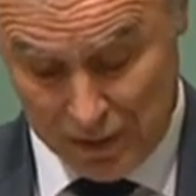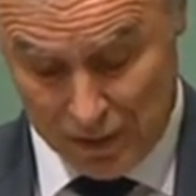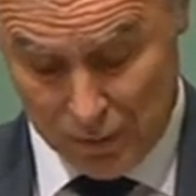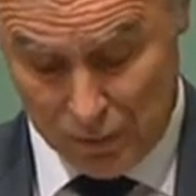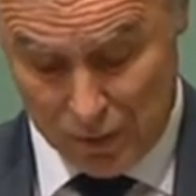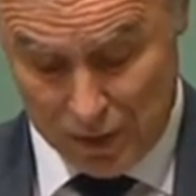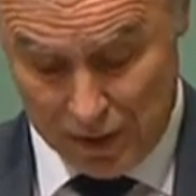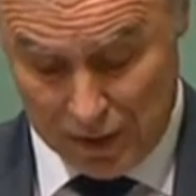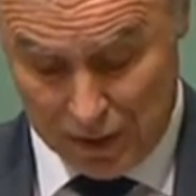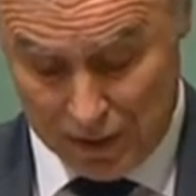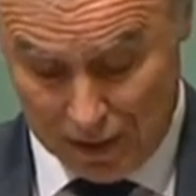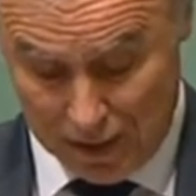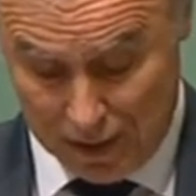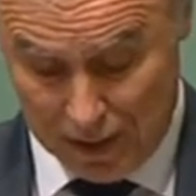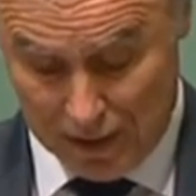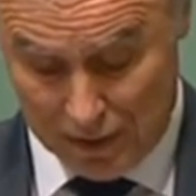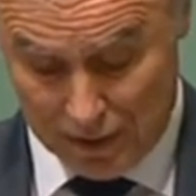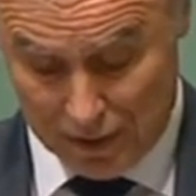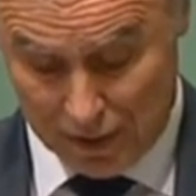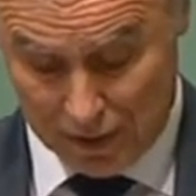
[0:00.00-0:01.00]
Within
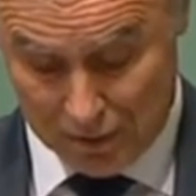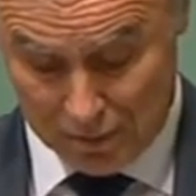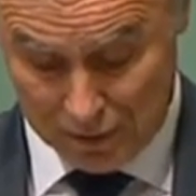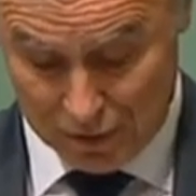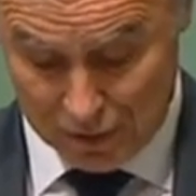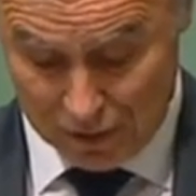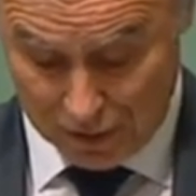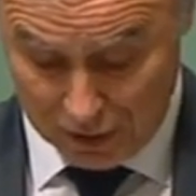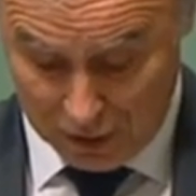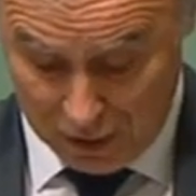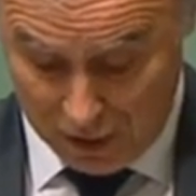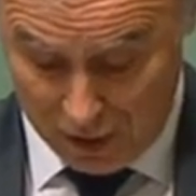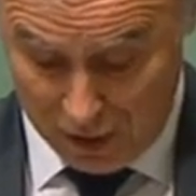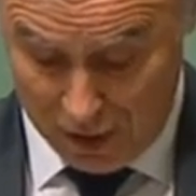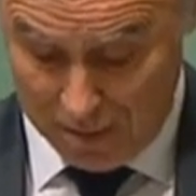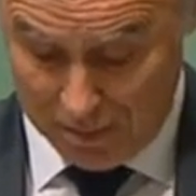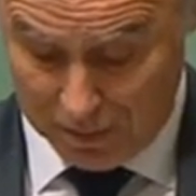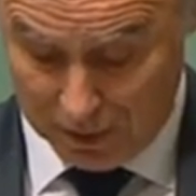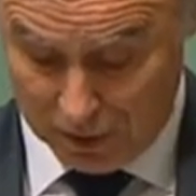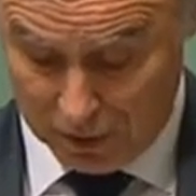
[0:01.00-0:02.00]
days, I was at the
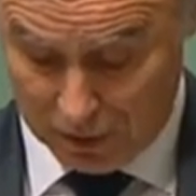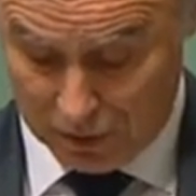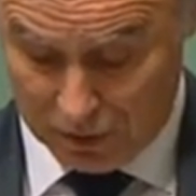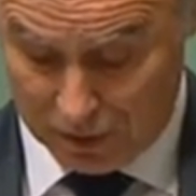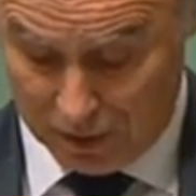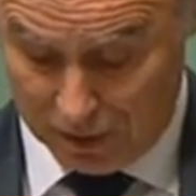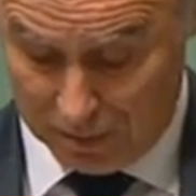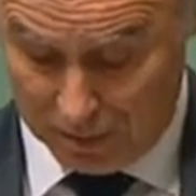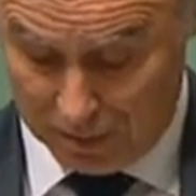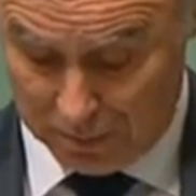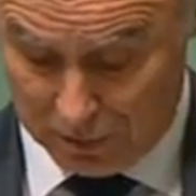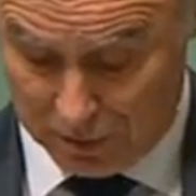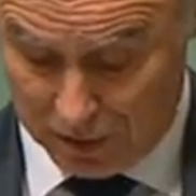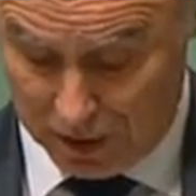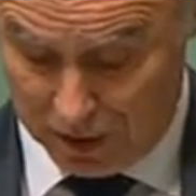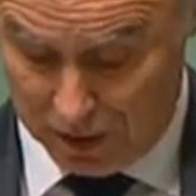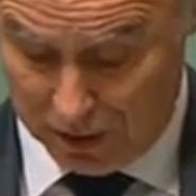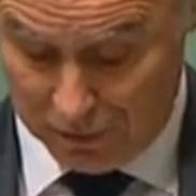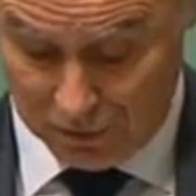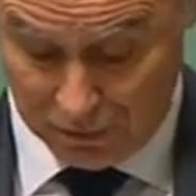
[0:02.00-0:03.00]
home alongside
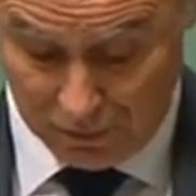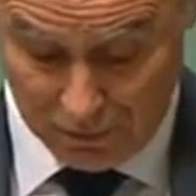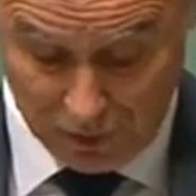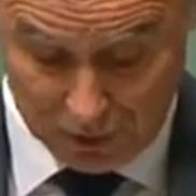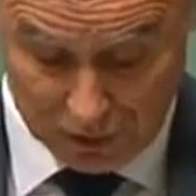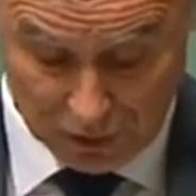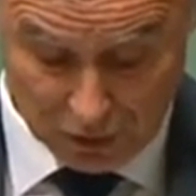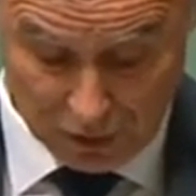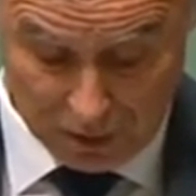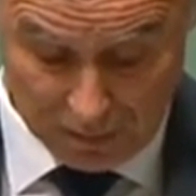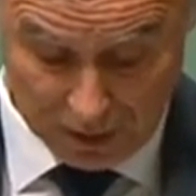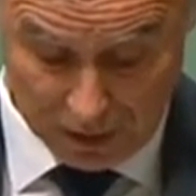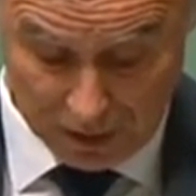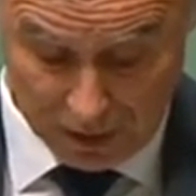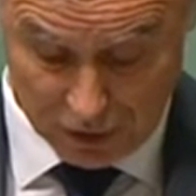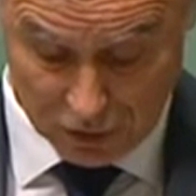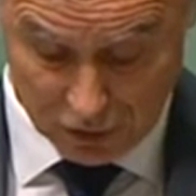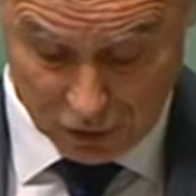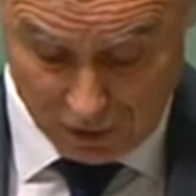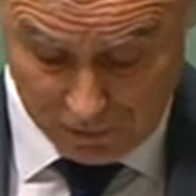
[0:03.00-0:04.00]
representatives from Victor
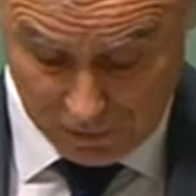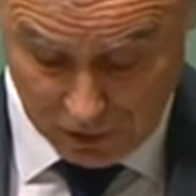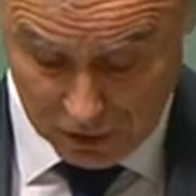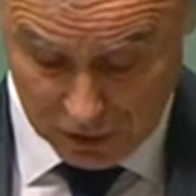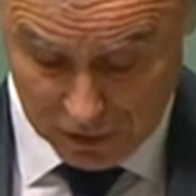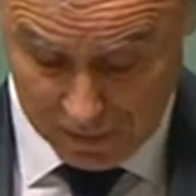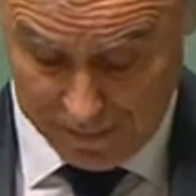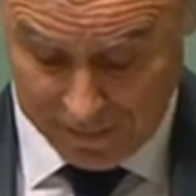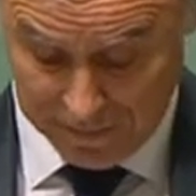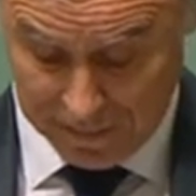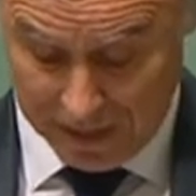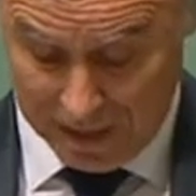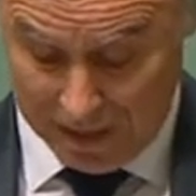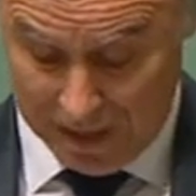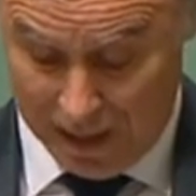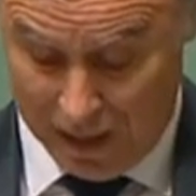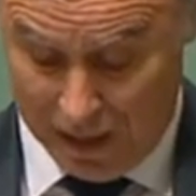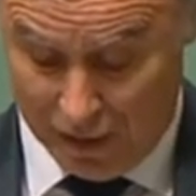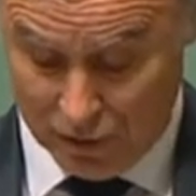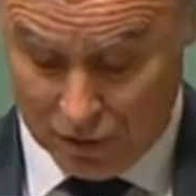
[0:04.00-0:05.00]
Dominello's office.
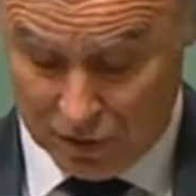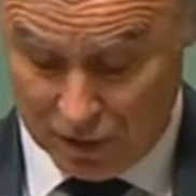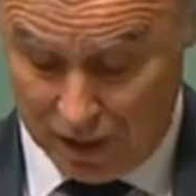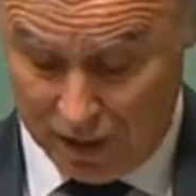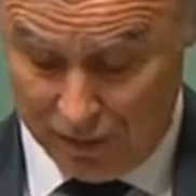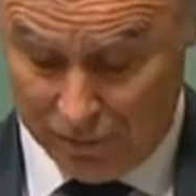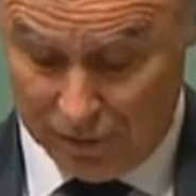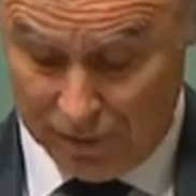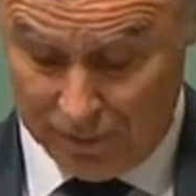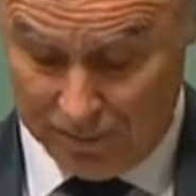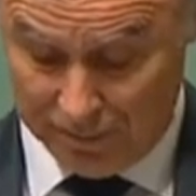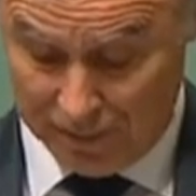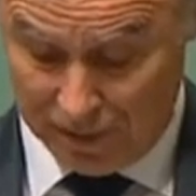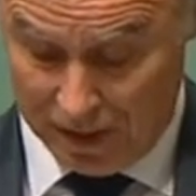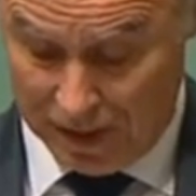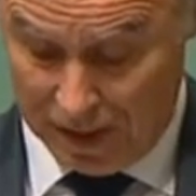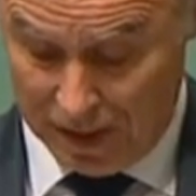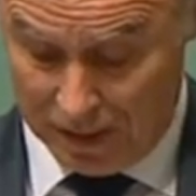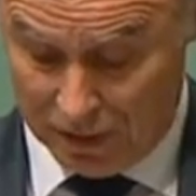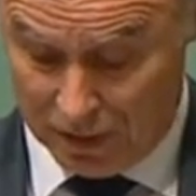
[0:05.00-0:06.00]
Hours after,
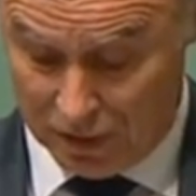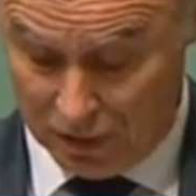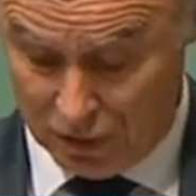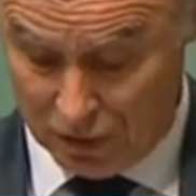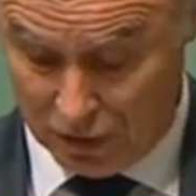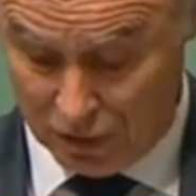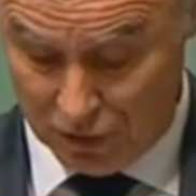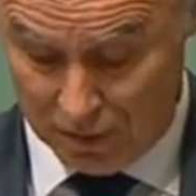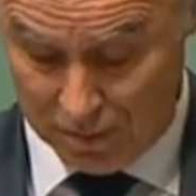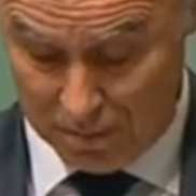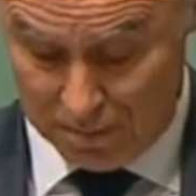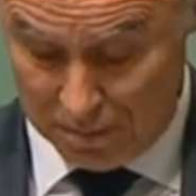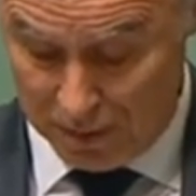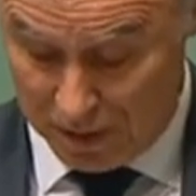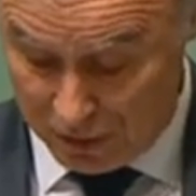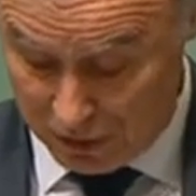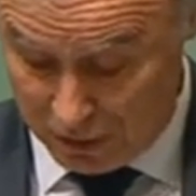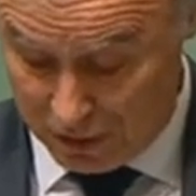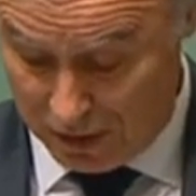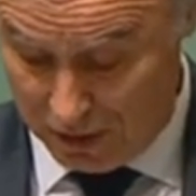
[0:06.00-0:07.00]
I had the Assistant
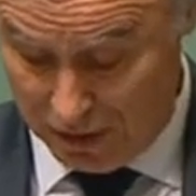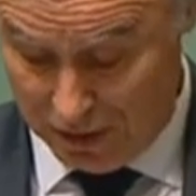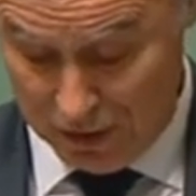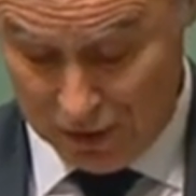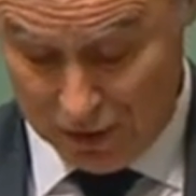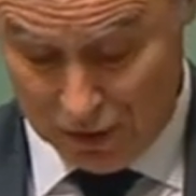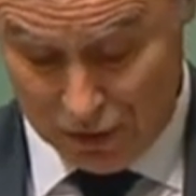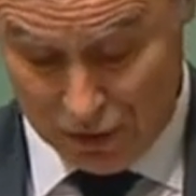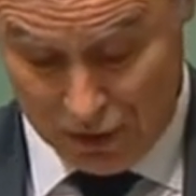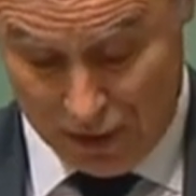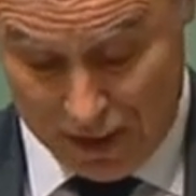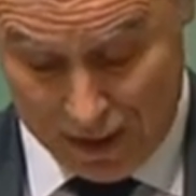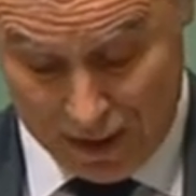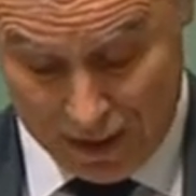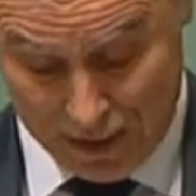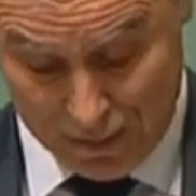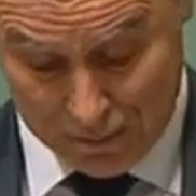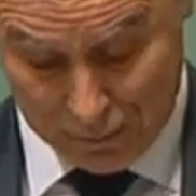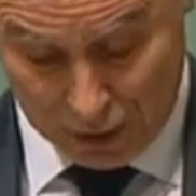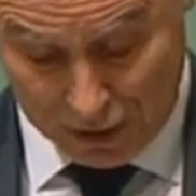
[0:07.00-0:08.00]
Minister,
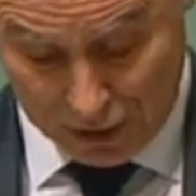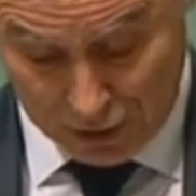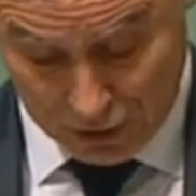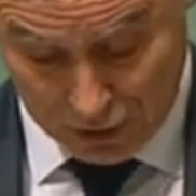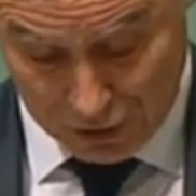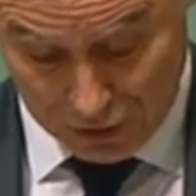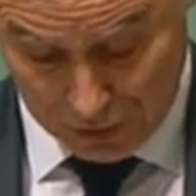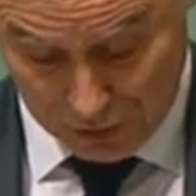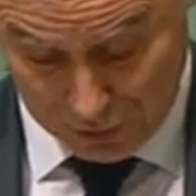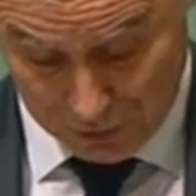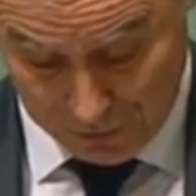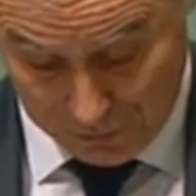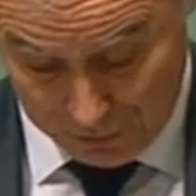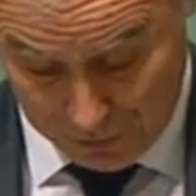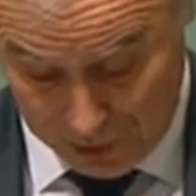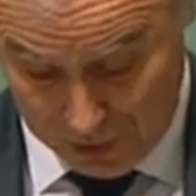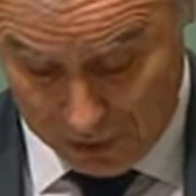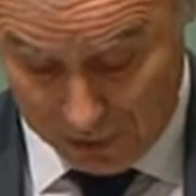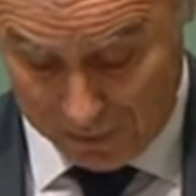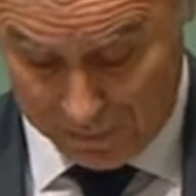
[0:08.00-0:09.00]
Jane Prentice, on the
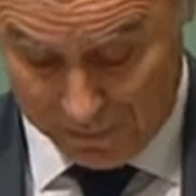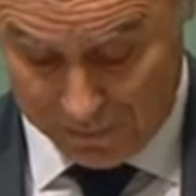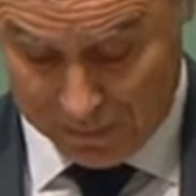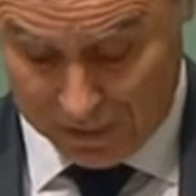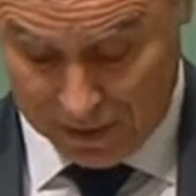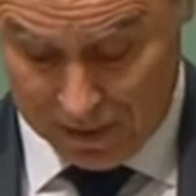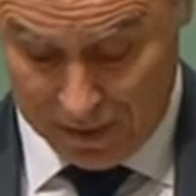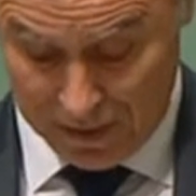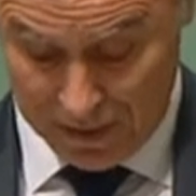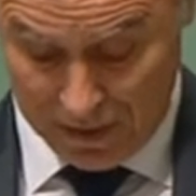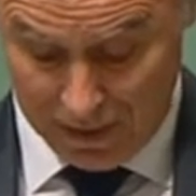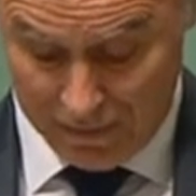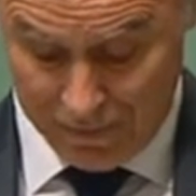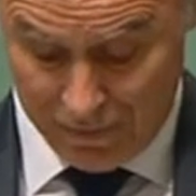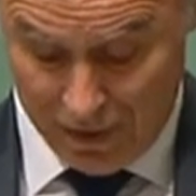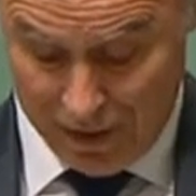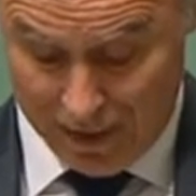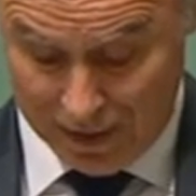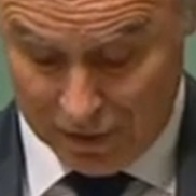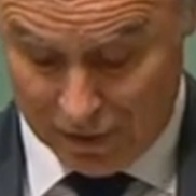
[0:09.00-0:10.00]
phone.
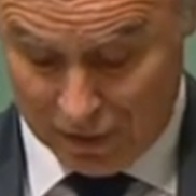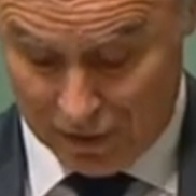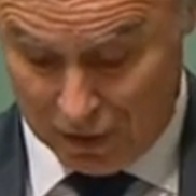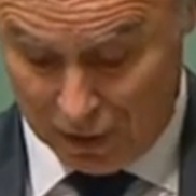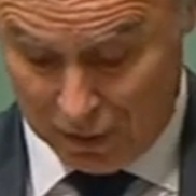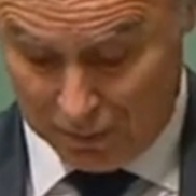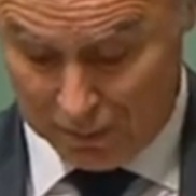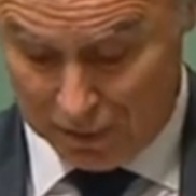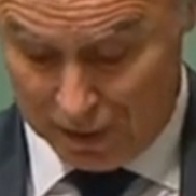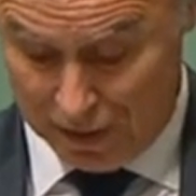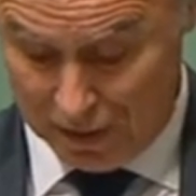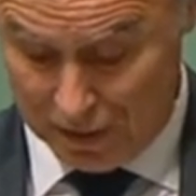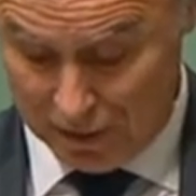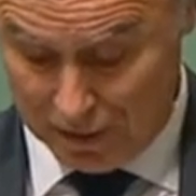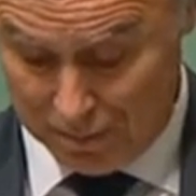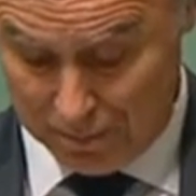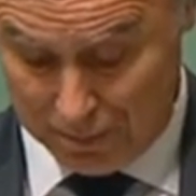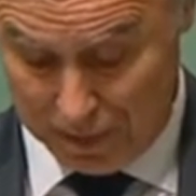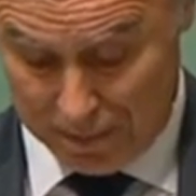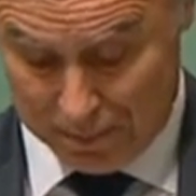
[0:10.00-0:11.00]
Advisors, helplines
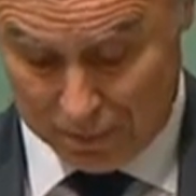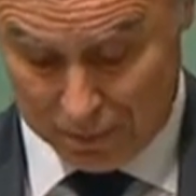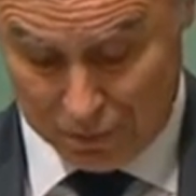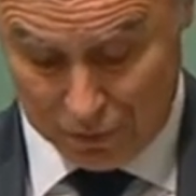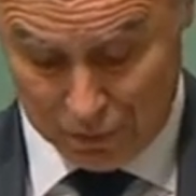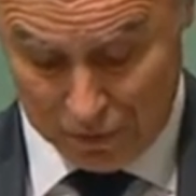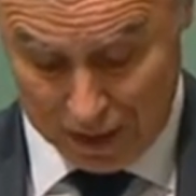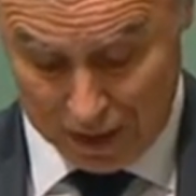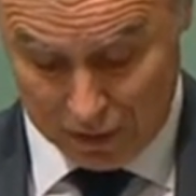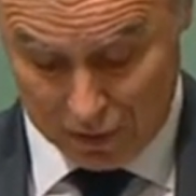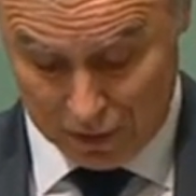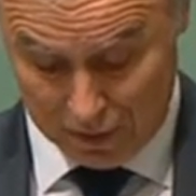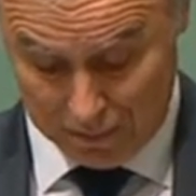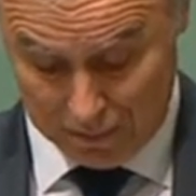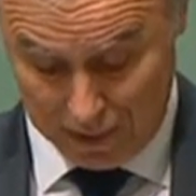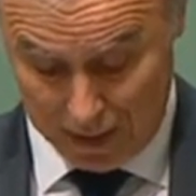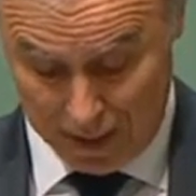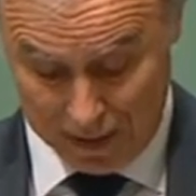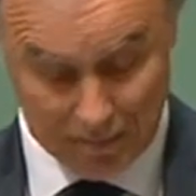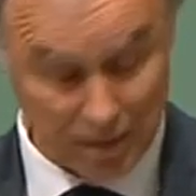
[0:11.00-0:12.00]
and people throughout the
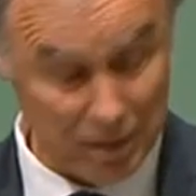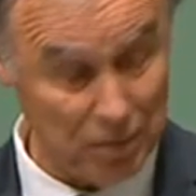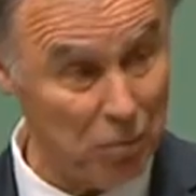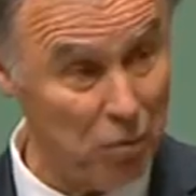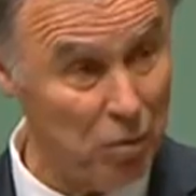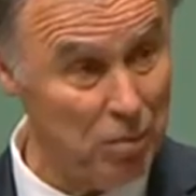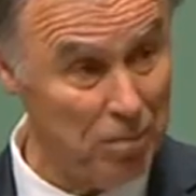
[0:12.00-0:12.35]
department were